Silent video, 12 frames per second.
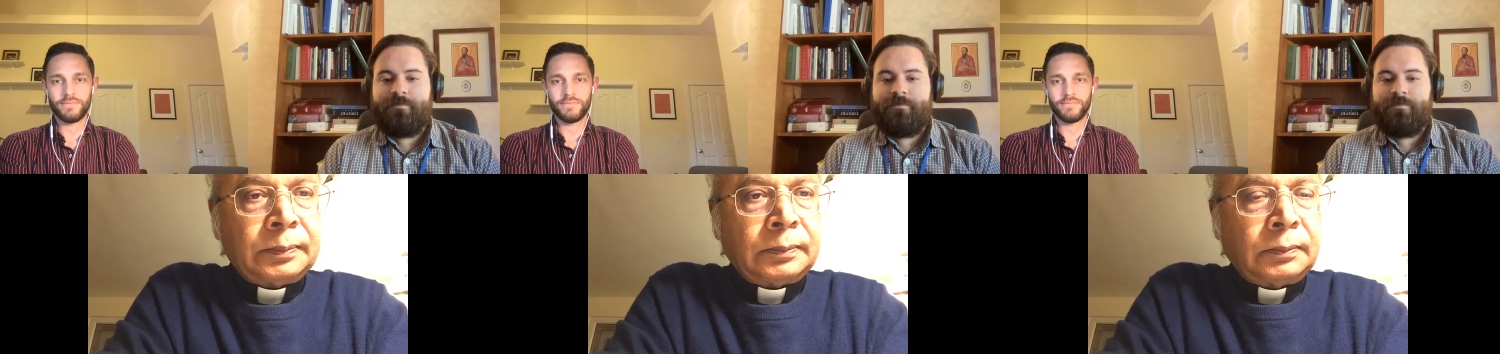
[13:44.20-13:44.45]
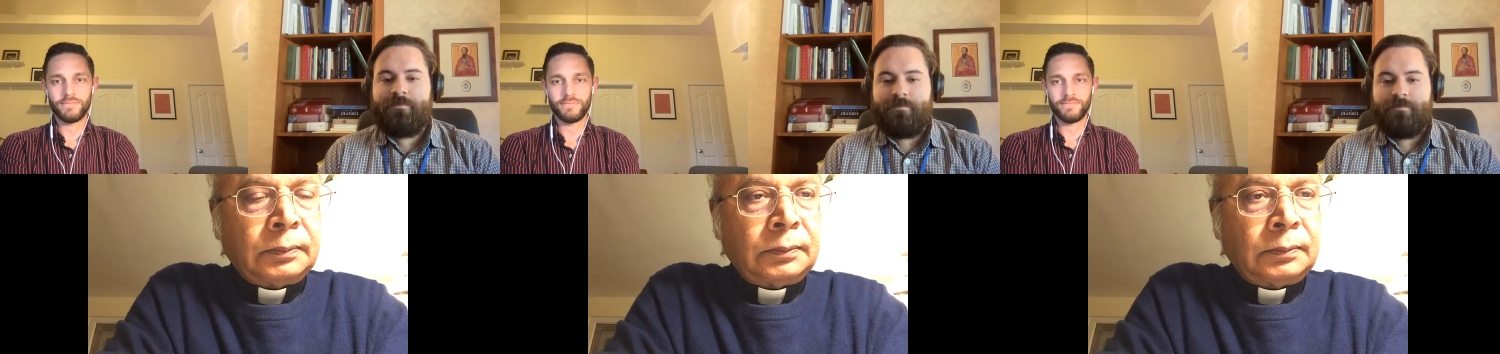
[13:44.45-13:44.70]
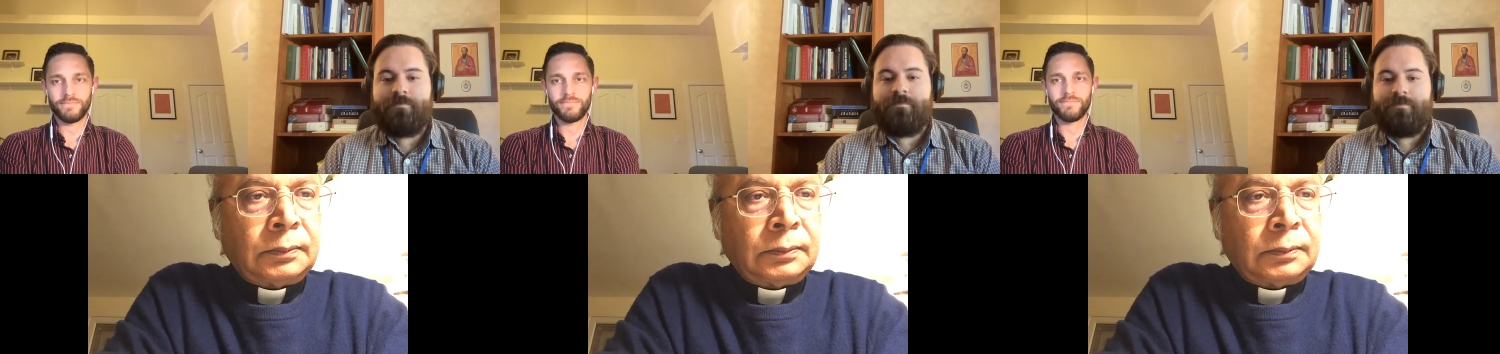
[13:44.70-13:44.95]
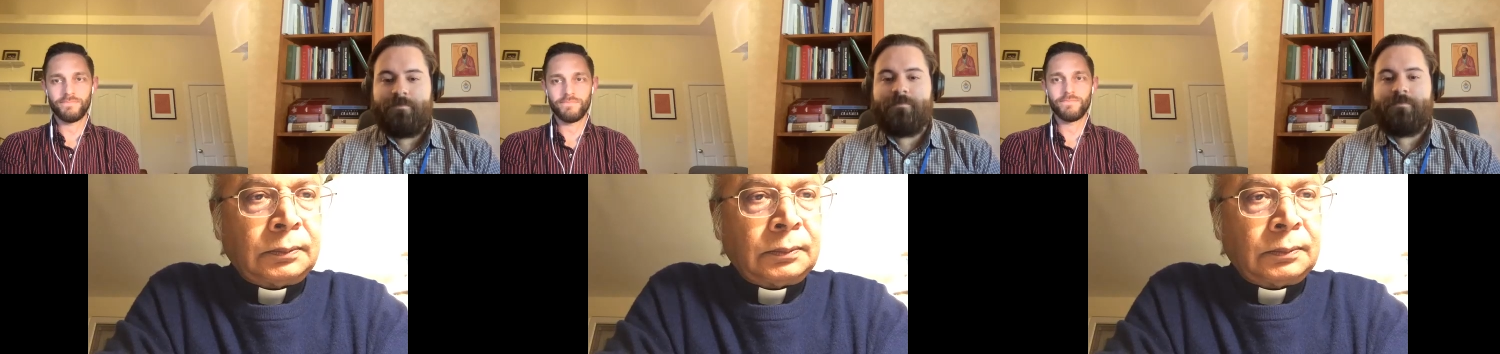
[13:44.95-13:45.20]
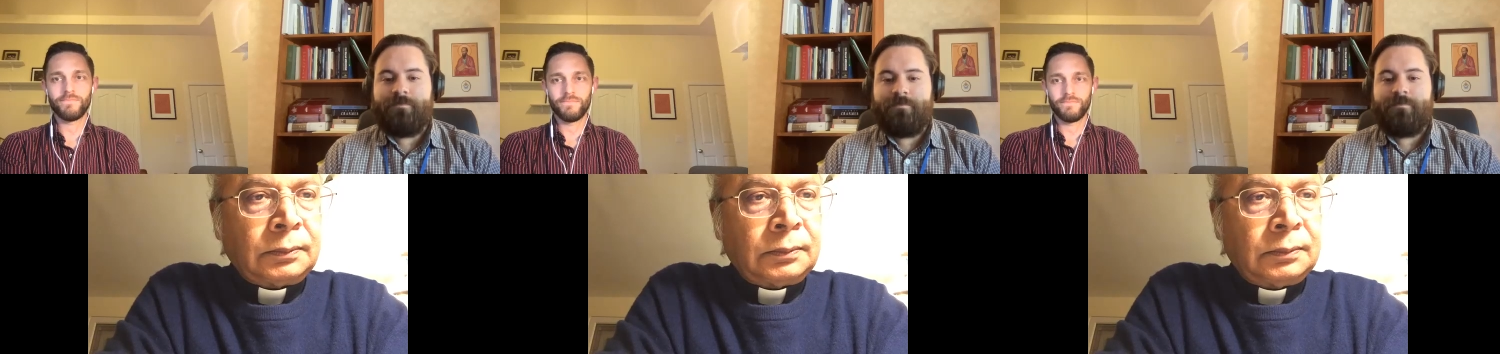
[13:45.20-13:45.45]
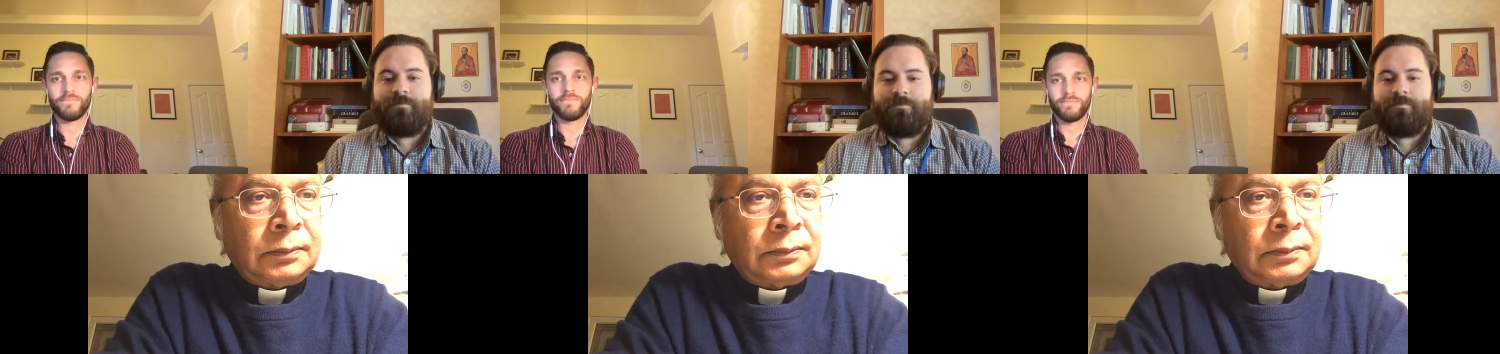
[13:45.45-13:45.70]

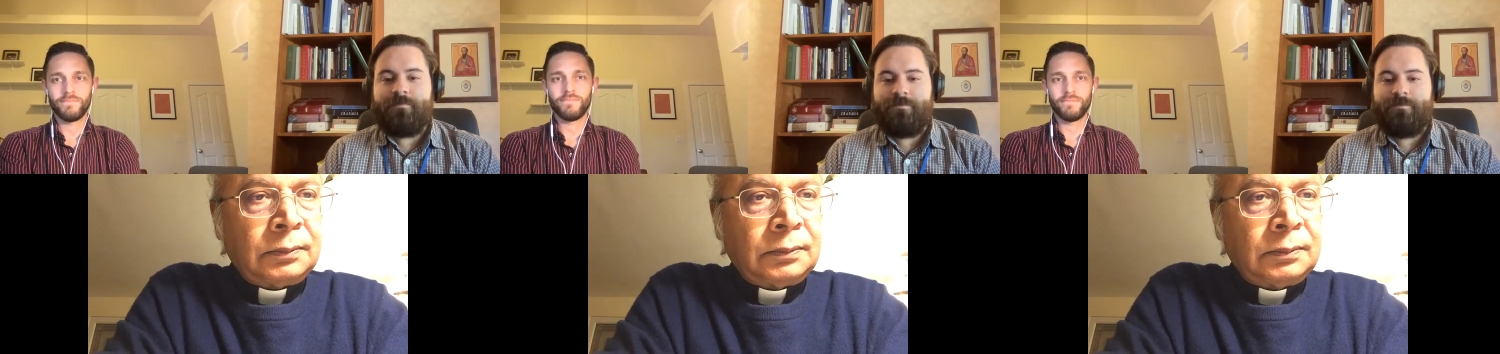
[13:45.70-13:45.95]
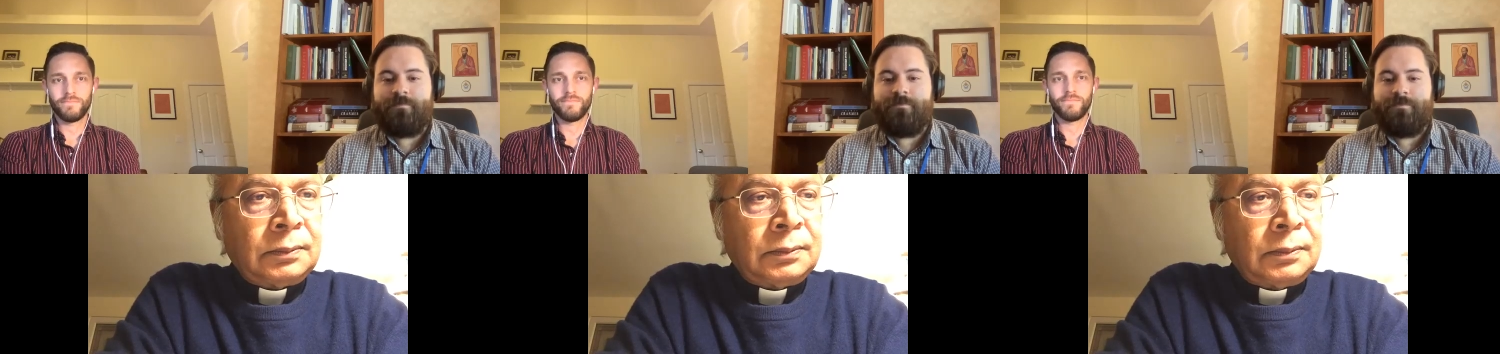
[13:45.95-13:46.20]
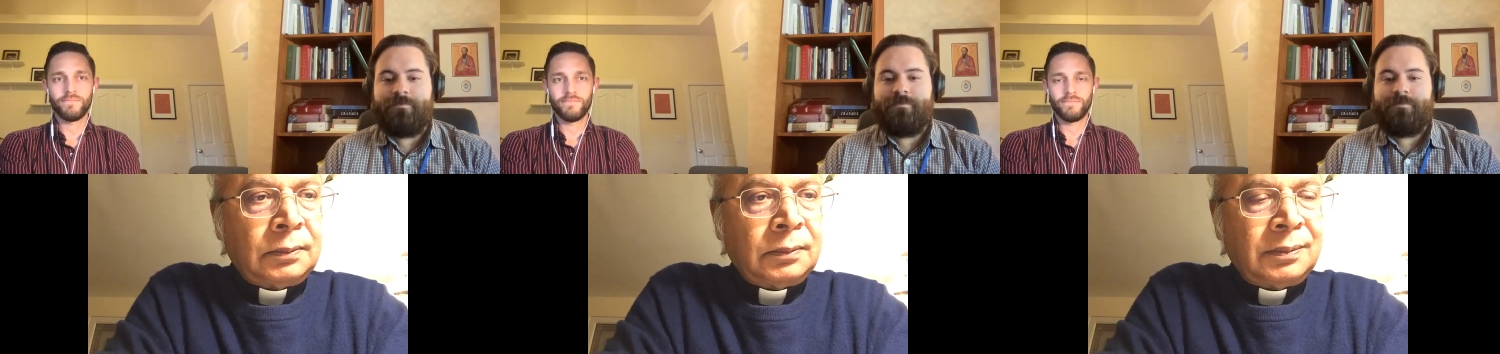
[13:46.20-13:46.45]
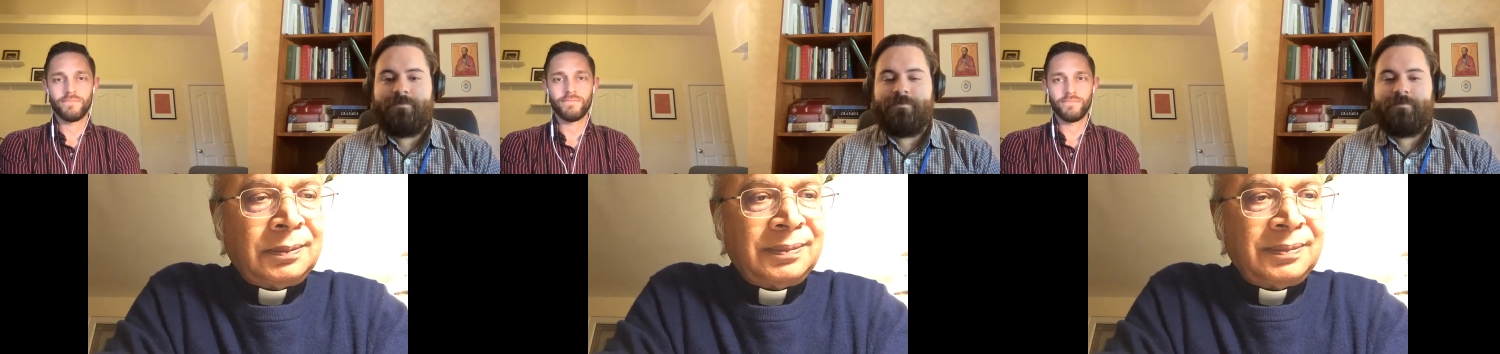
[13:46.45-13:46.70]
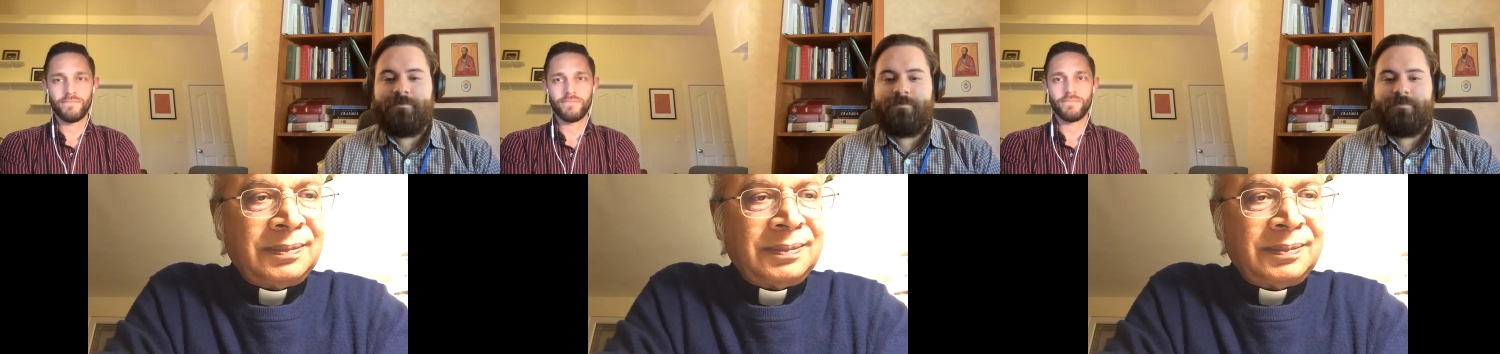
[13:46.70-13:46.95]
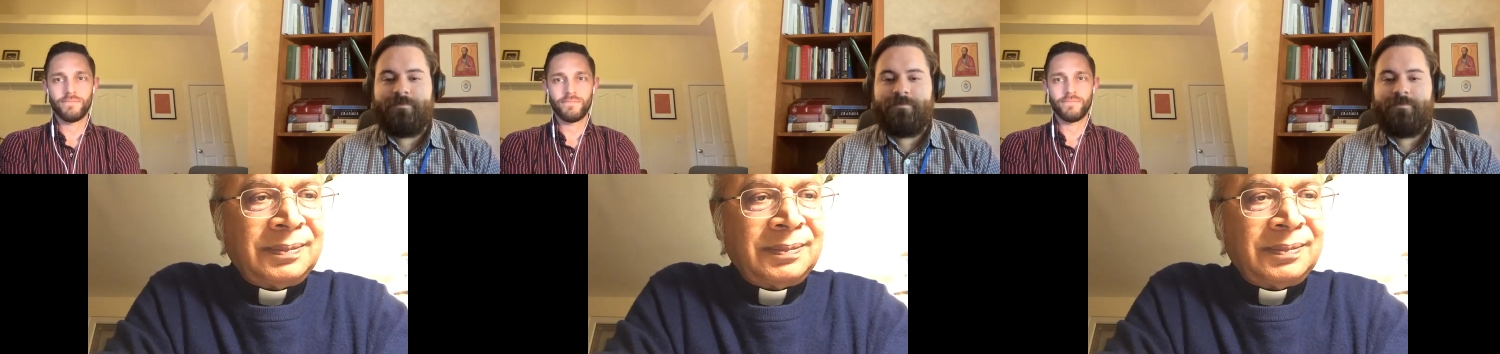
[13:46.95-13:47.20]

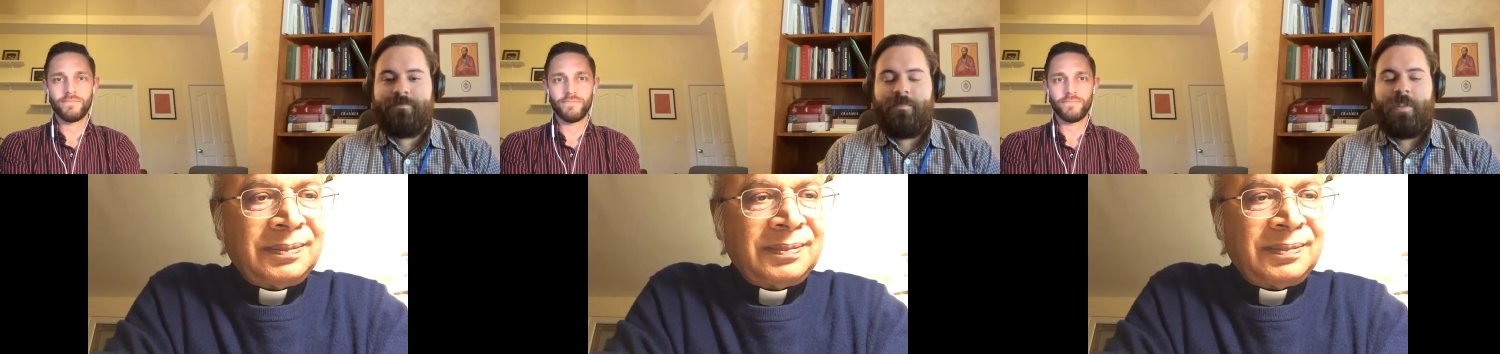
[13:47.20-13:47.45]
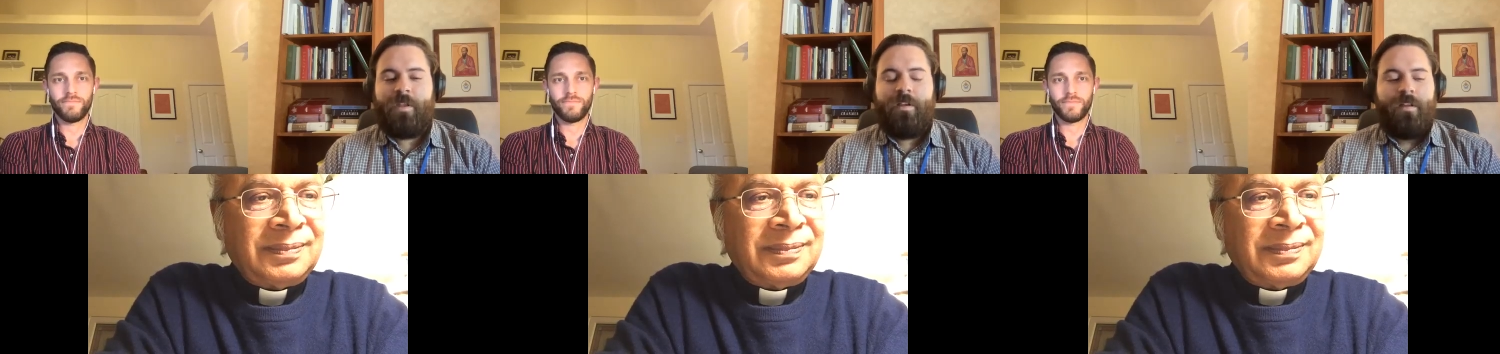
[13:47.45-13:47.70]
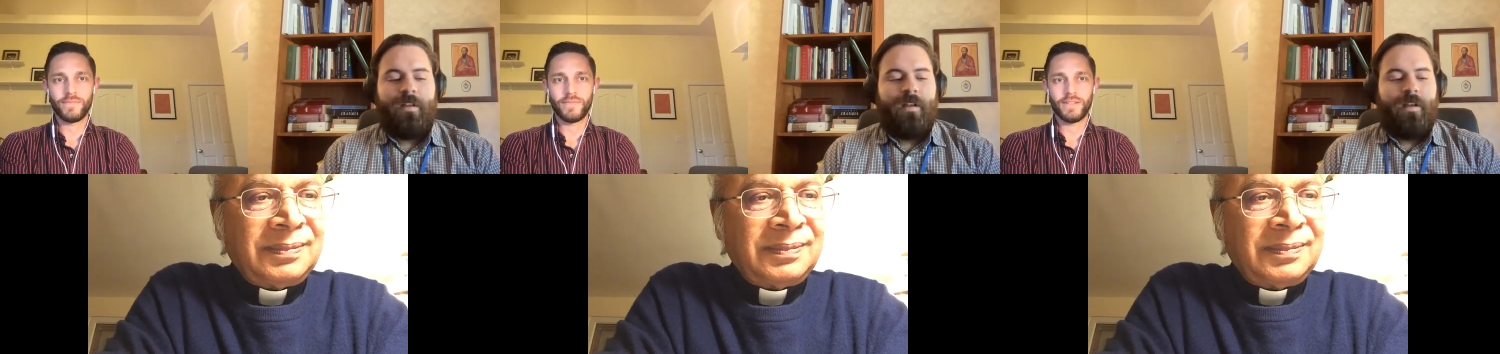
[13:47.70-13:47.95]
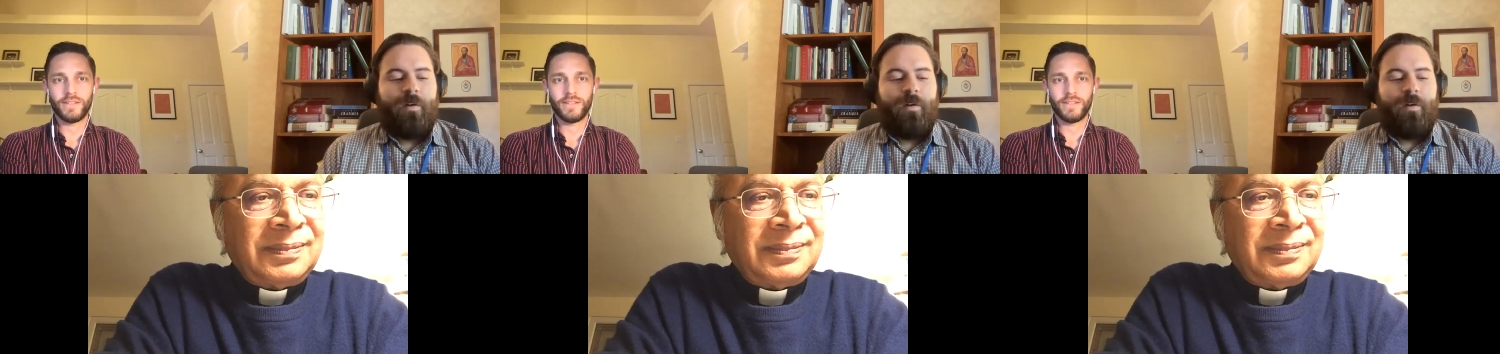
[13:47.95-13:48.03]
(silence)